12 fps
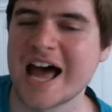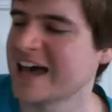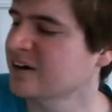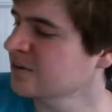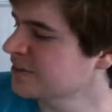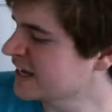I
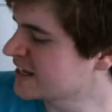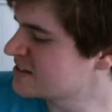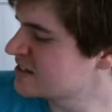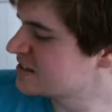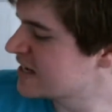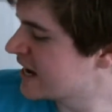don't think it's
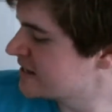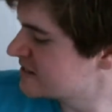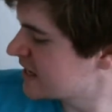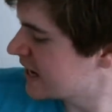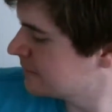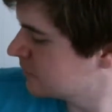a
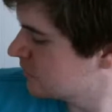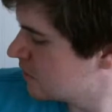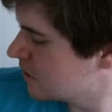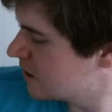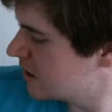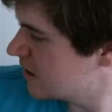dice game,
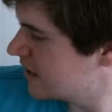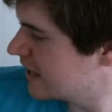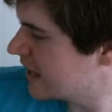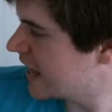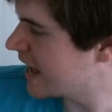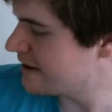Laura.
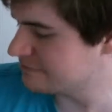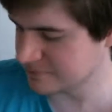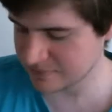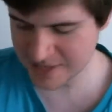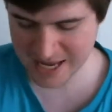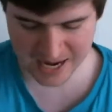I
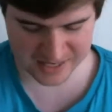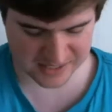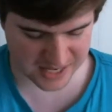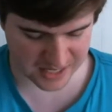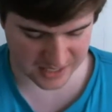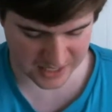like I
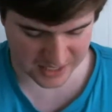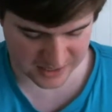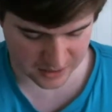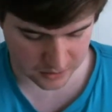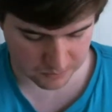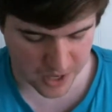said, it's
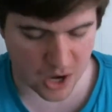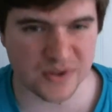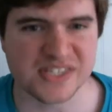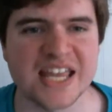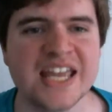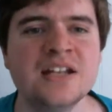a oh,
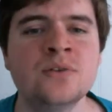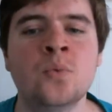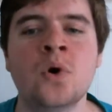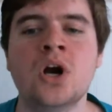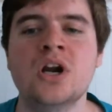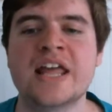it's a hidden
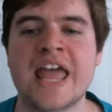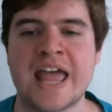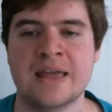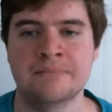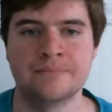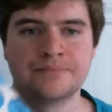word
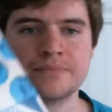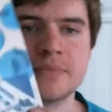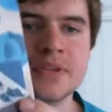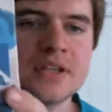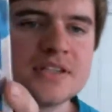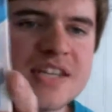game.
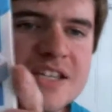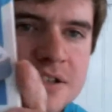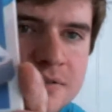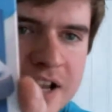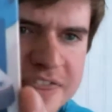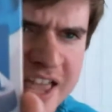It says
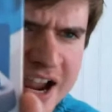it right